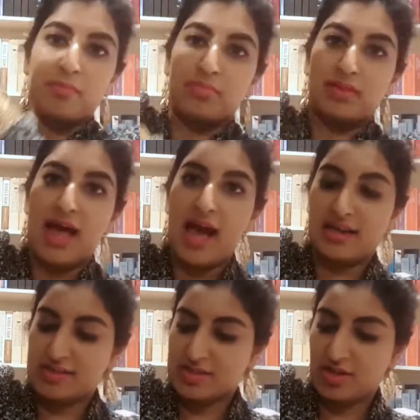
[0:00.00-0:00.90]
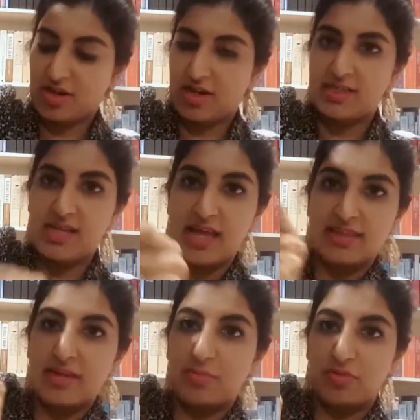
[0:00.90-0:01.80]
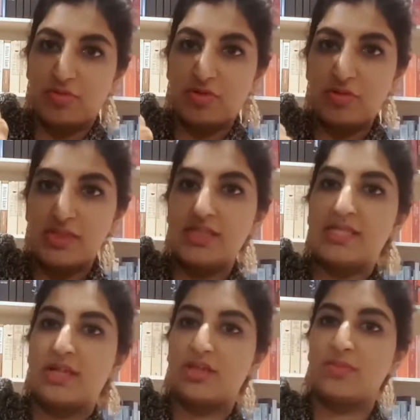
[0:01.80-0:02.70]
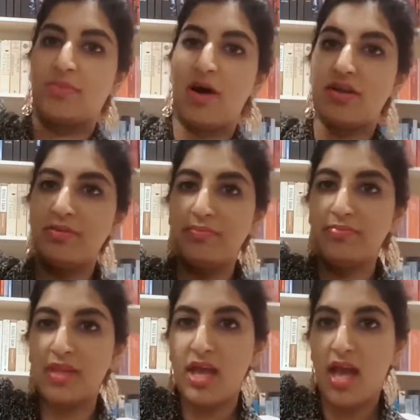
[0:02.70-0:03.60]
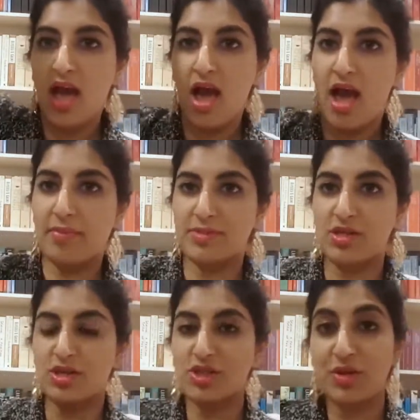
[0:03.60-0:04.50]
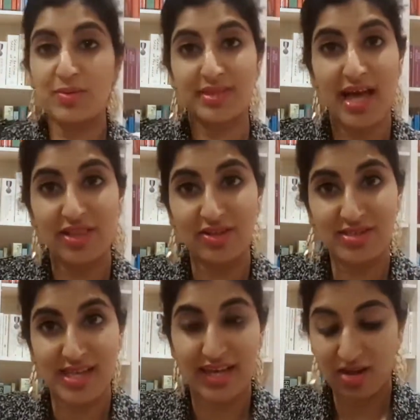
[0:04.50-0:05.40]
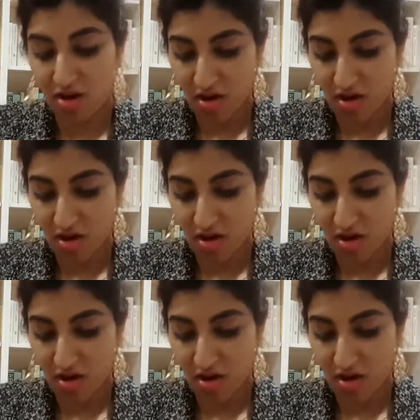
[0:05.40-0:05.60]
black skirt and then maroon detail on the bottom. So I'll show you what that looks like